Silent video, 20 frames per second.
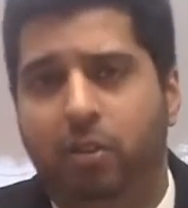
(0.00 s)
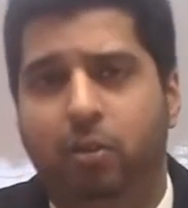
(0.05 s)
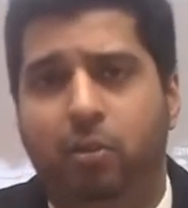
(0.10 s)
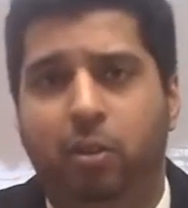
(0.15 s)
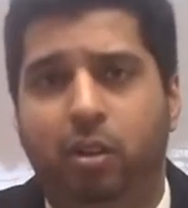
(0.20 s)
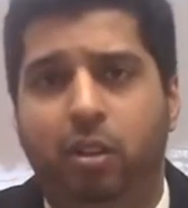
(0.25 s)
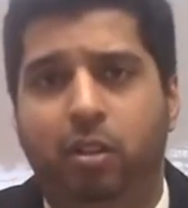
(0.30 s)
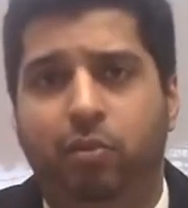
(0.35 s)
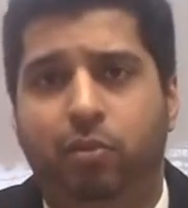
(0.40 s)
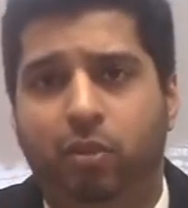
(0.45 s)

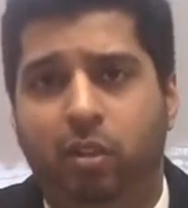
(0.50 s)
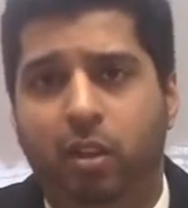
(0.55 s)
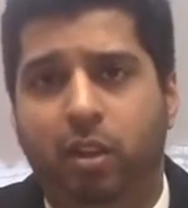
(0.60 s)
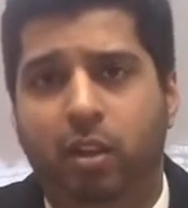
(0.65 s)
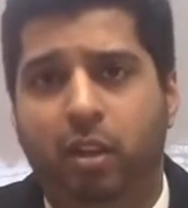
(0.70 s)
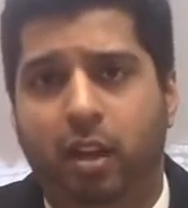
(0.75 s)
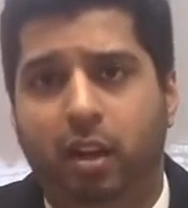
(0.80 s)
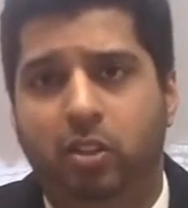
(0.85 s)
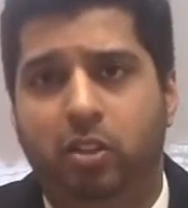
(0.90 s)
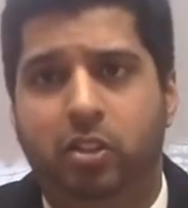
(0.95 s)
really
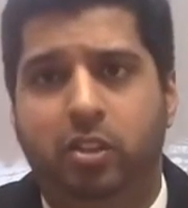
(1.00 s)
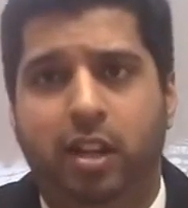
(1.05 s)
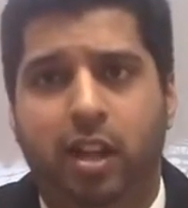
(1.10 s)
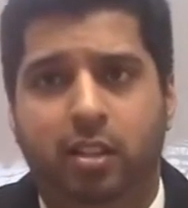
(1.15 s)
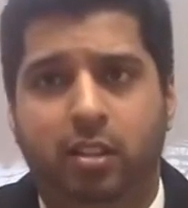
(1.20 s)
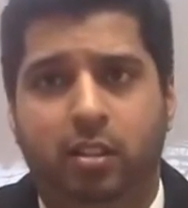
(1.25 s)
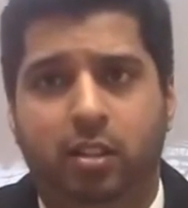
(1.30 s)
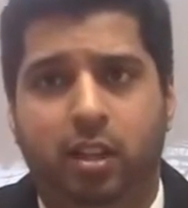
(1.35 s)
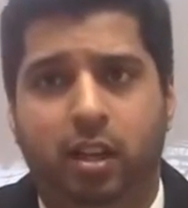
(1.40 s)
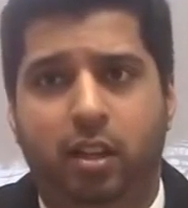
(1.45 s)
fully
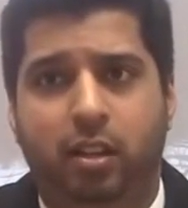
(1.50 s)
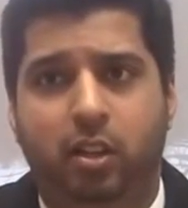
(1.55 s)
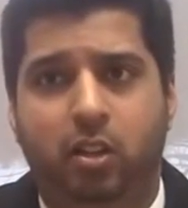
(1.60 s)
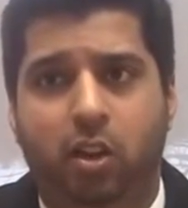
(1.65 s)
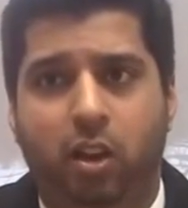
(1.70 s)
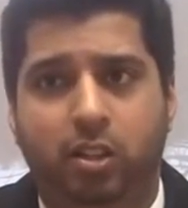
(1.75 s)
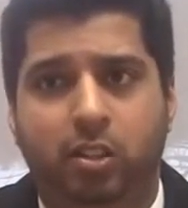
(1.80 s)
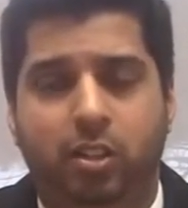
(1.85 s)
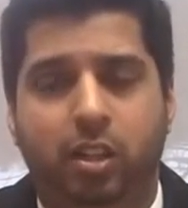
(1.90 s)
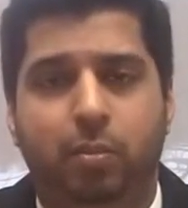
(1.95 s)
understands the
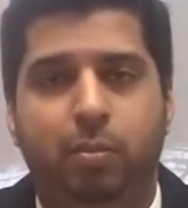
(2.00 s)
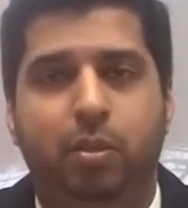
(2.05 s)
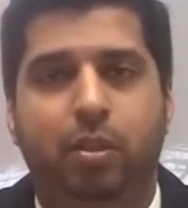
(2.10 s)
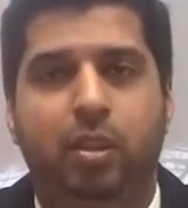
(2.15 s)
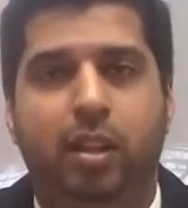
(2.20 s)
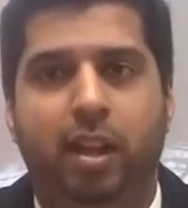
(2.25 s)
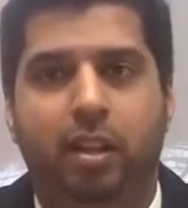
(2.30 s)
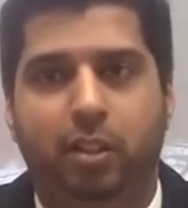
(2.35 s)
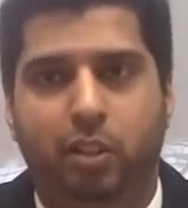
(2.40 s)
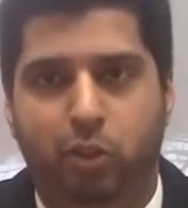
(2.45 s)

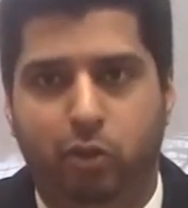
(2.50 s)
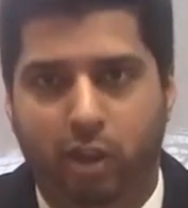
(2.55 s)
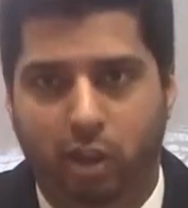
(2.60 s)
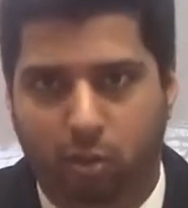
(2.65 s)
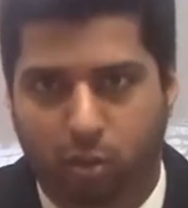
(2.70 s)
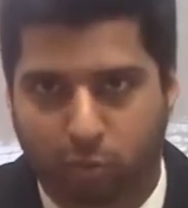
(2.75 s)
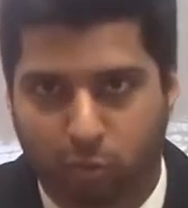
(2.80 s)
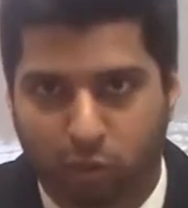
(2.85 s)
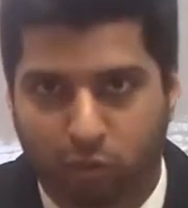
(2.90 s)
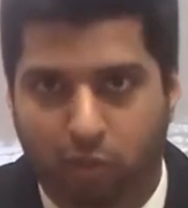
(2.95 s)
concept, then the
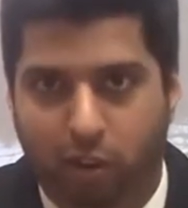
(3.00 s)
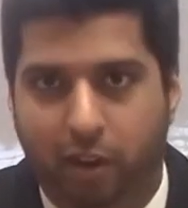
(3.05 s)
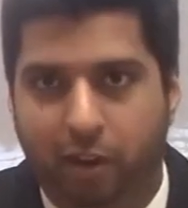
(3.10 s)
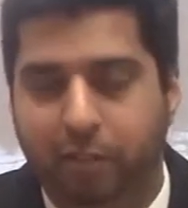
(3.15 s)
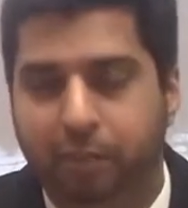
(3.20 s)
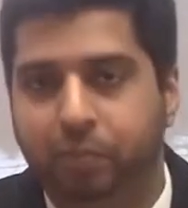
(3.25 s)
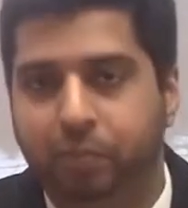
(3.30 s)
trainer will move on.